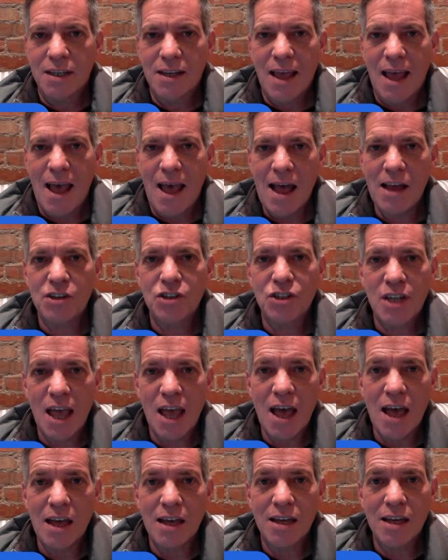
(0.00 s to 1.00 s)

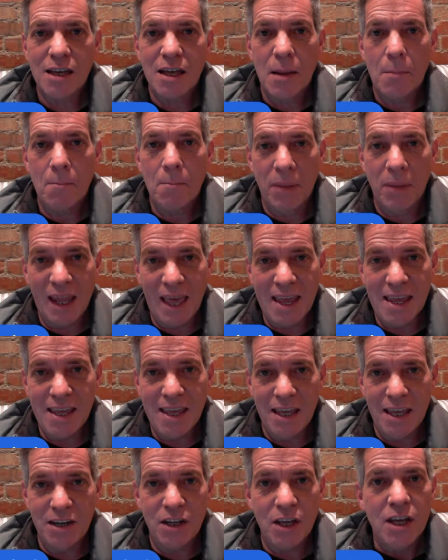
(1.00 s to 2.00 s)
hashtag
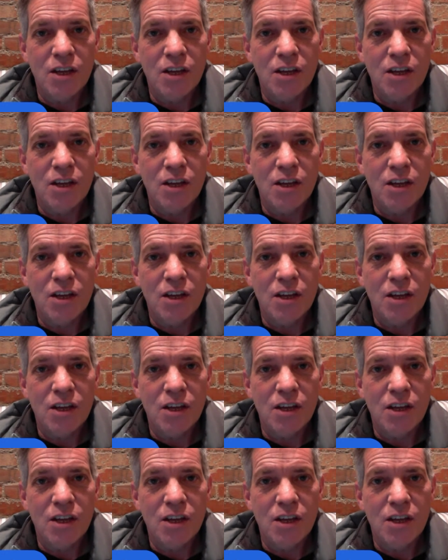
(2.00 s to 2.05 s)
blanket,